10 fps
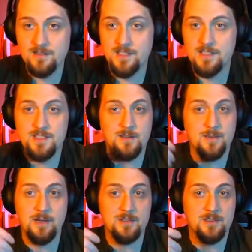Is it
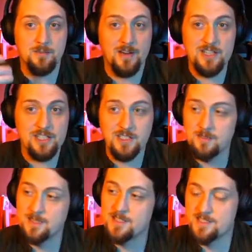about depression?
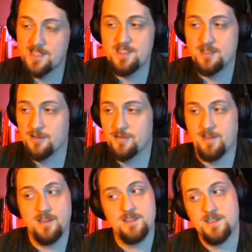I mean, the seasonal
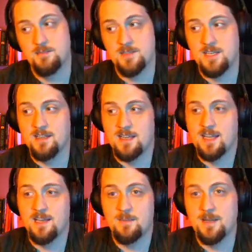thing seems to
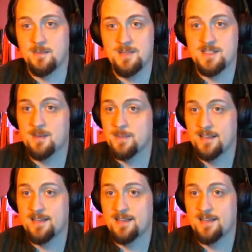indicate it might be something